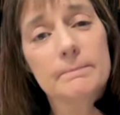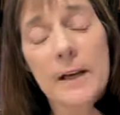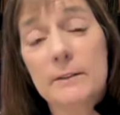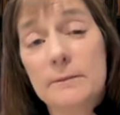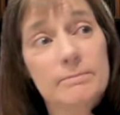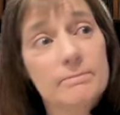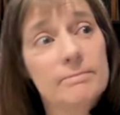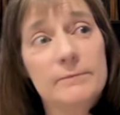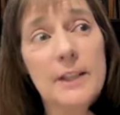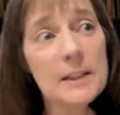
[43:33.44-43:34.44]
I
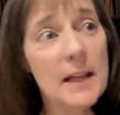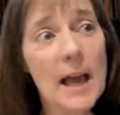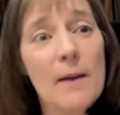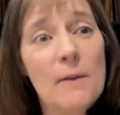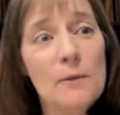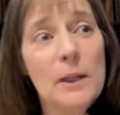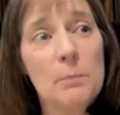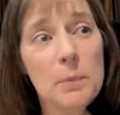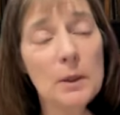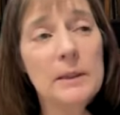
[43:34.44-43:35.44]
didn't have the
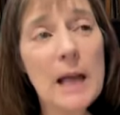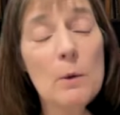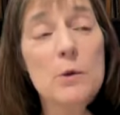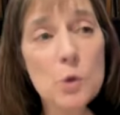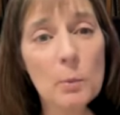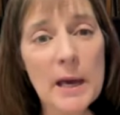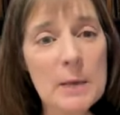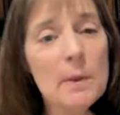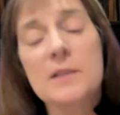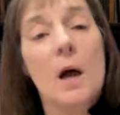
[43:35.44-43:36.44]
ability. I was so mad at
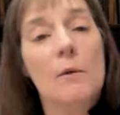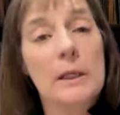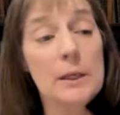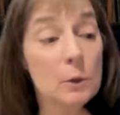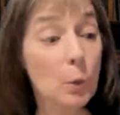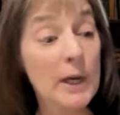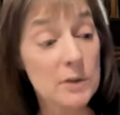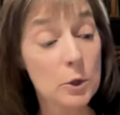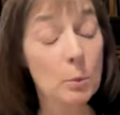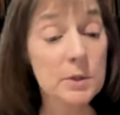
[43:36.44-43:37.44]
myself, and I
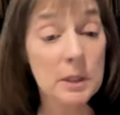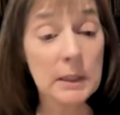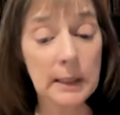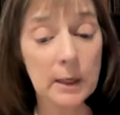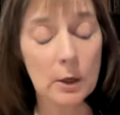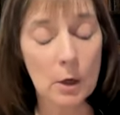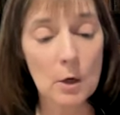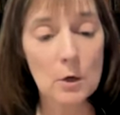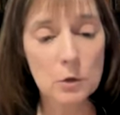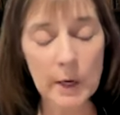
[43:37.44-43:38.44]
wasted almost a year
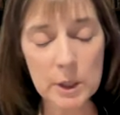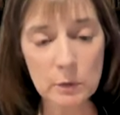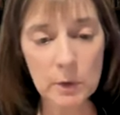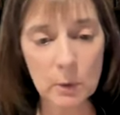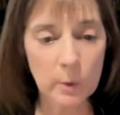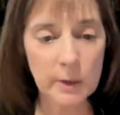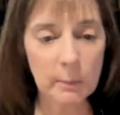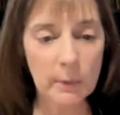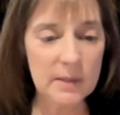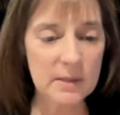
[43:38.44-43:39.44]
trying to record it
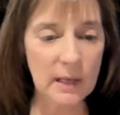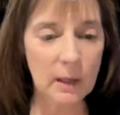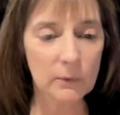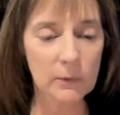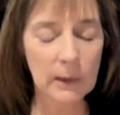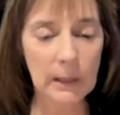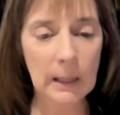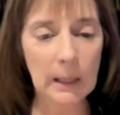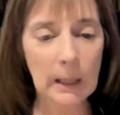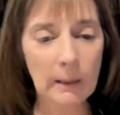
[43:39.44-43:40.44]
myself.
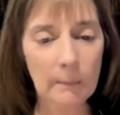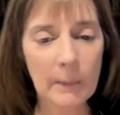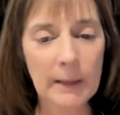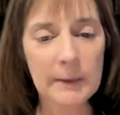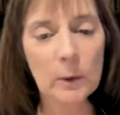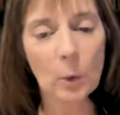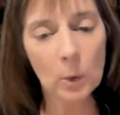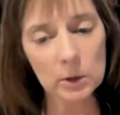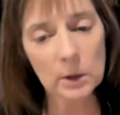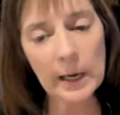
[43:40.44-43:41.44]
And the
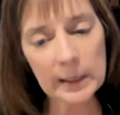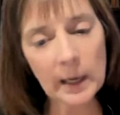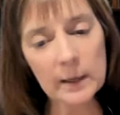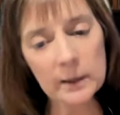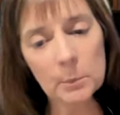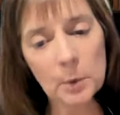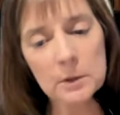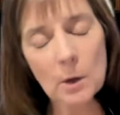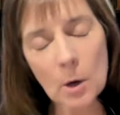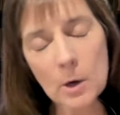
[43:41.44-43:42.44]
older I got in the book,
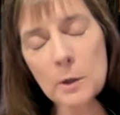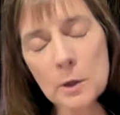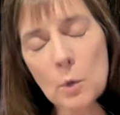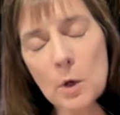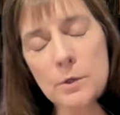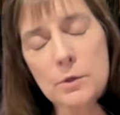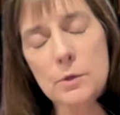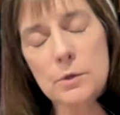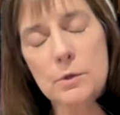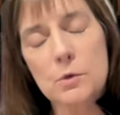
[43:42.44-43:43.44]
the harder it was
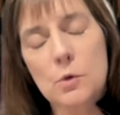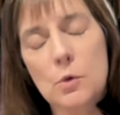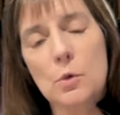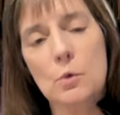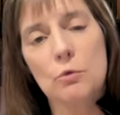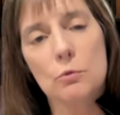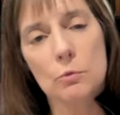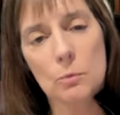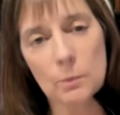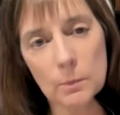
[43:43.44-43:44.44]
to
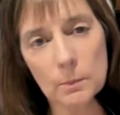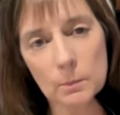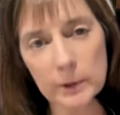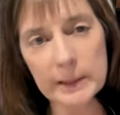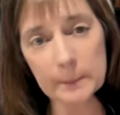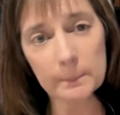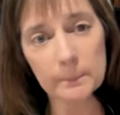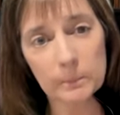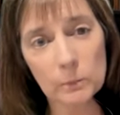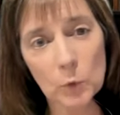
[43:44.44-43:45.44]
read it
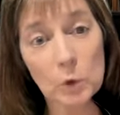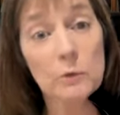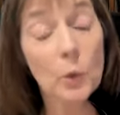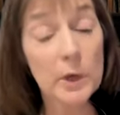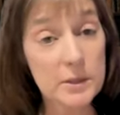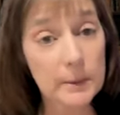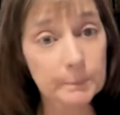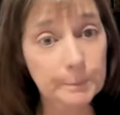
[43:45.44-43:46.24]
or to voice it.